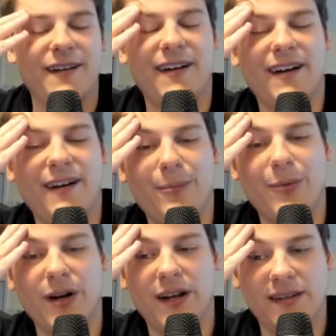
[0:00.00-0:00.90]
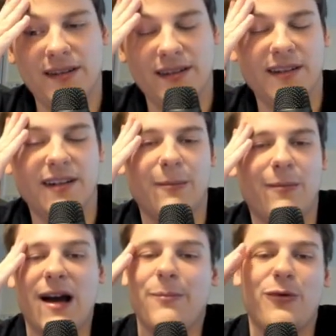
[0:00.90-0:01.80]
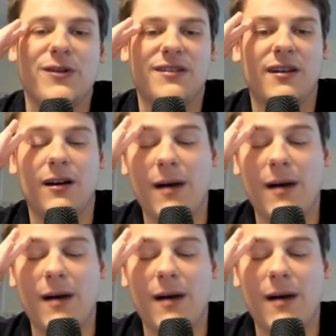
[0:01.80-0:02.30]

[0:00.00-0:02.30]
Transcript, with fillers: Uh, but uh, my opponent's uh,